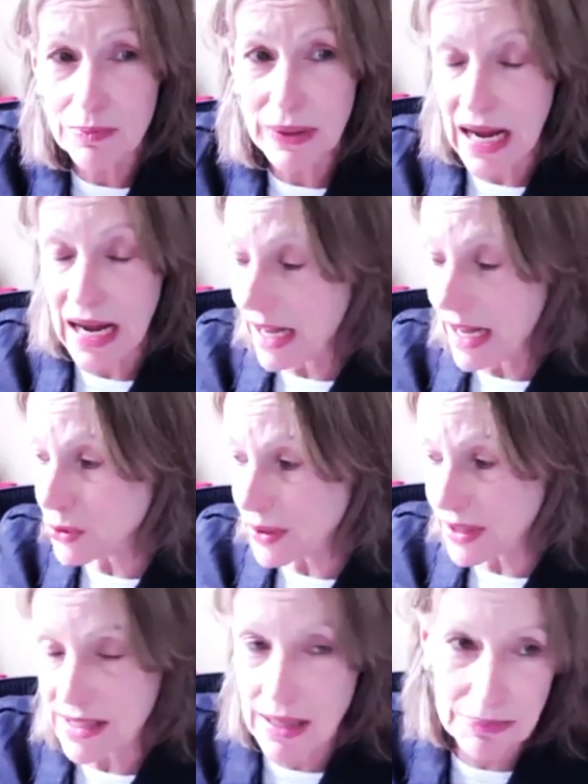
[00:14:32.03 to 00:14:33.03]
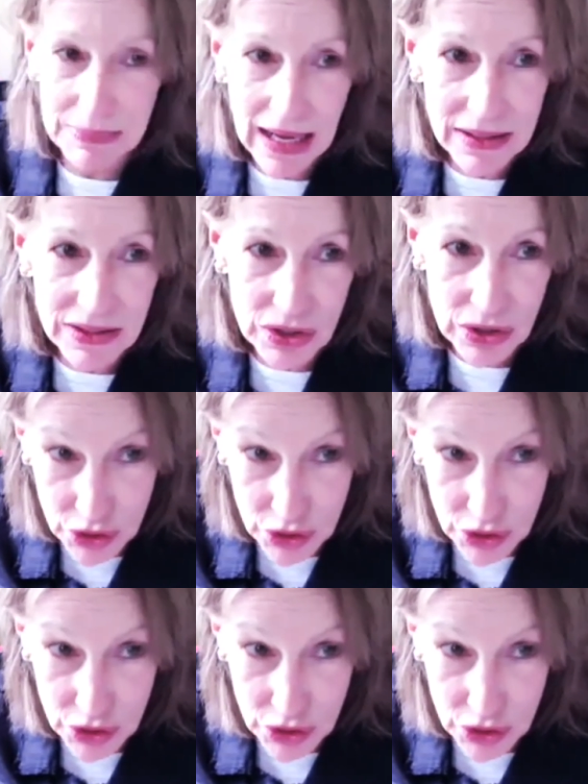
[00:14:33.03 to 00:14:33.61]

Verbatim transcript: but I have to accept that as the